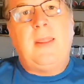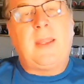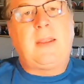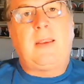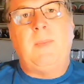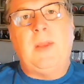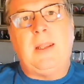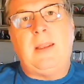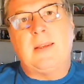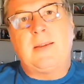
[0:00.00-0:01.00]
that the
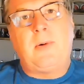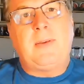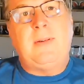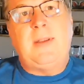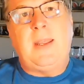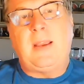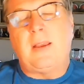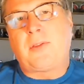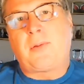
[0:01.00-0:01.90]
committee is going to take a